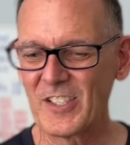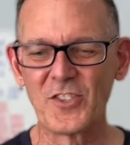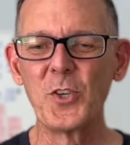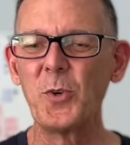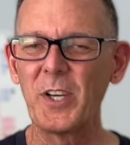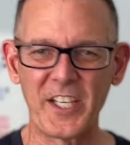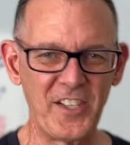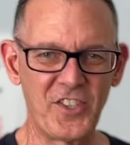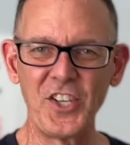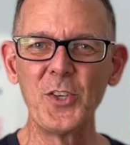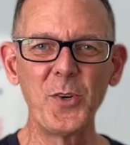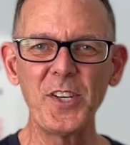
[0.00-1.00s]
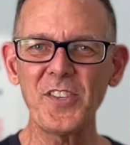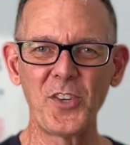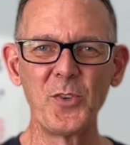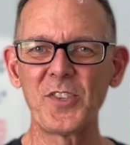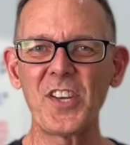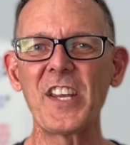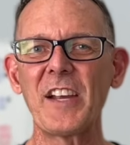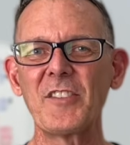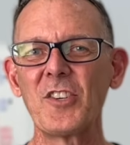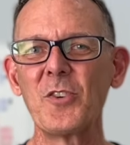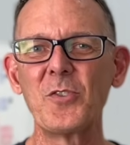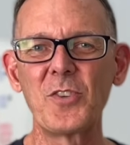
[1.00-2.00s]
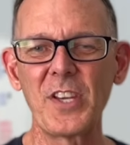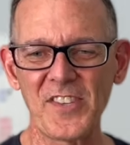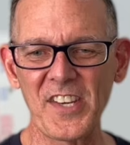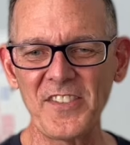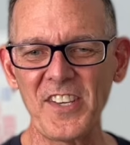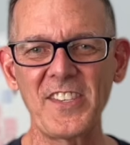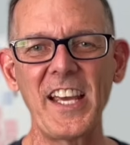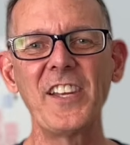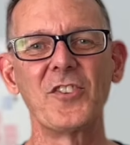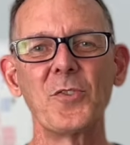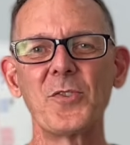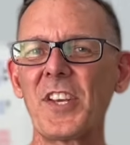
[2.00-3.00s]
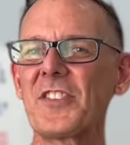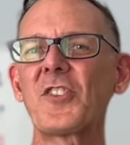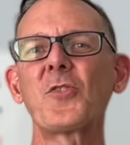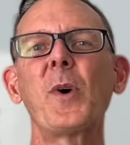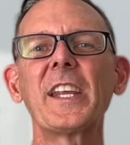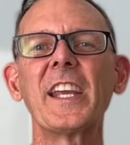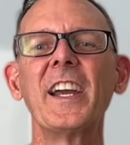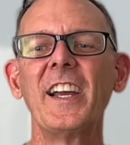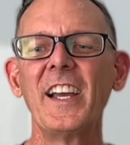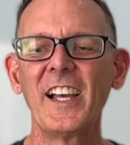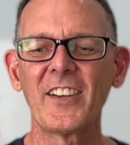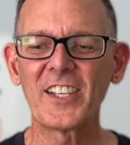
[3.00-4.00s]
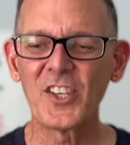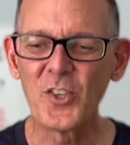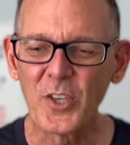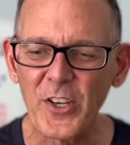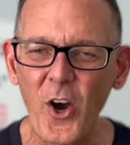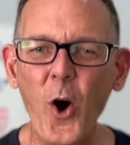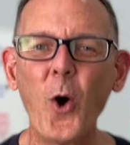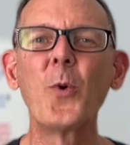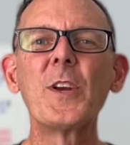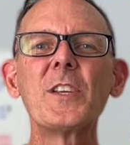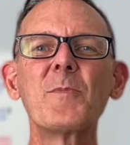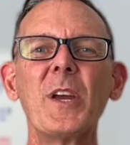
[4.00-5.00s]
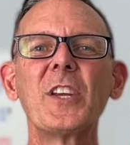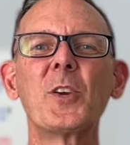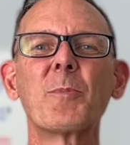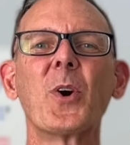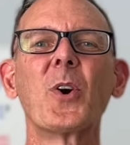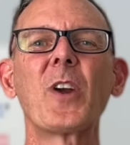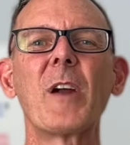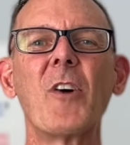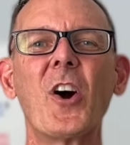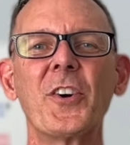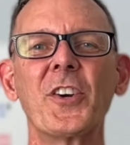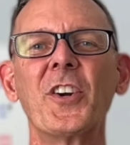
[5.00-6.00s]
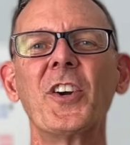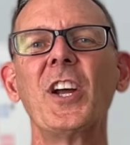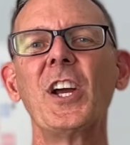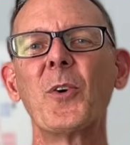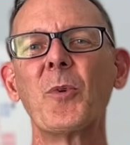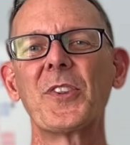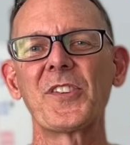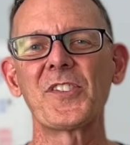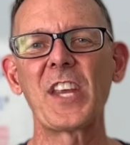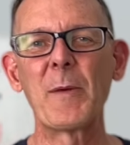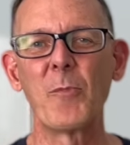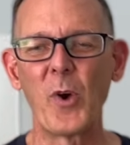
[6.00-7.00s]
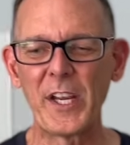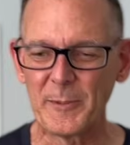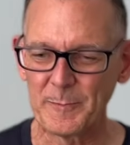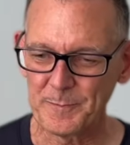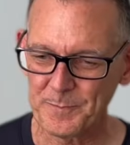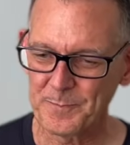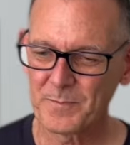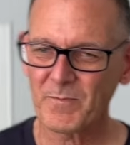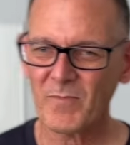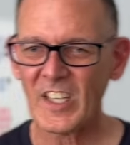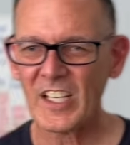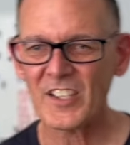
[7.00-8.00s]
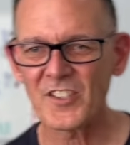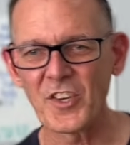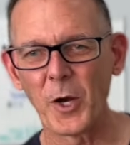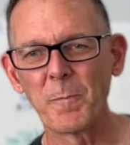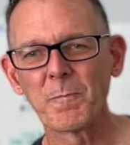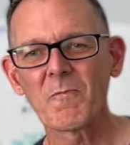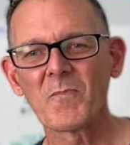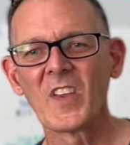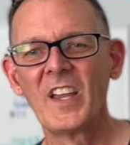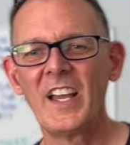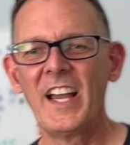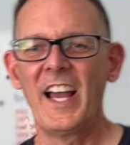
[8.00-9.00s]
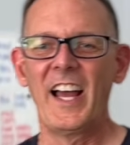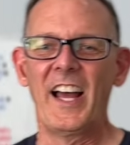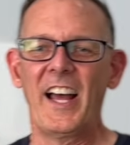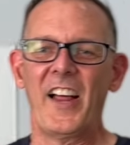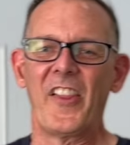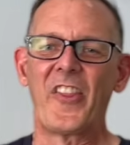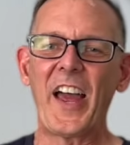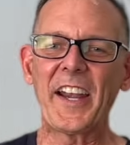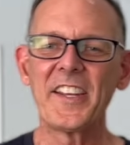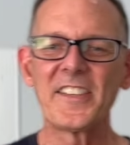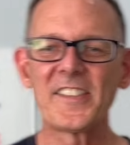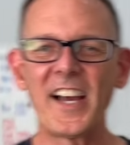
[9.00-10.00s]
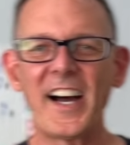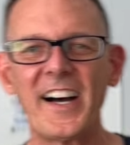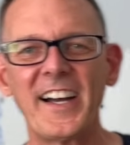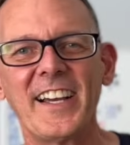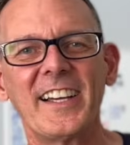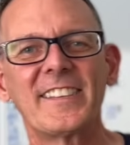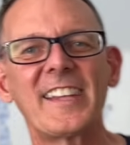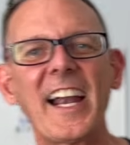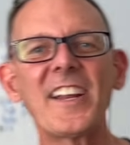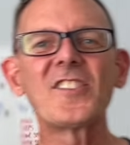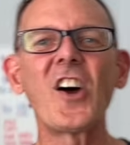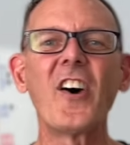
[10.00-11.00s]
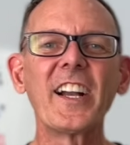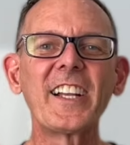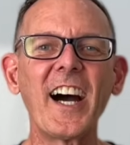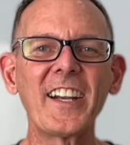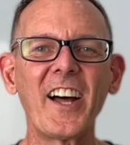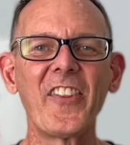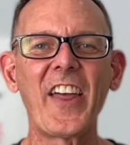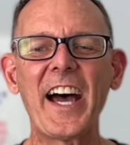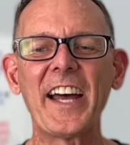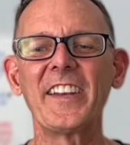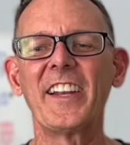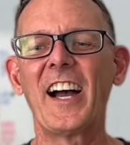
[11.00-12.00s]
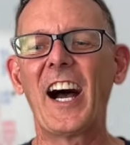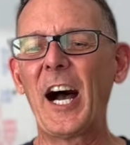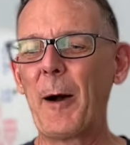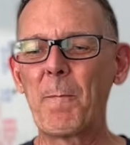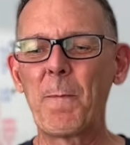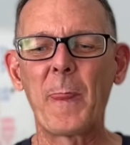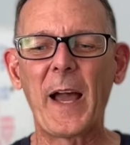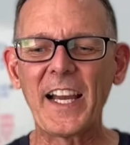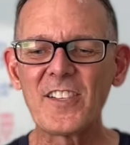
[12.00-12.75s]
do a continuous. Who says you had to do sets of 10, do sets of 20? Like, you can always make your program harder with the same weight. So that is all I got on that. I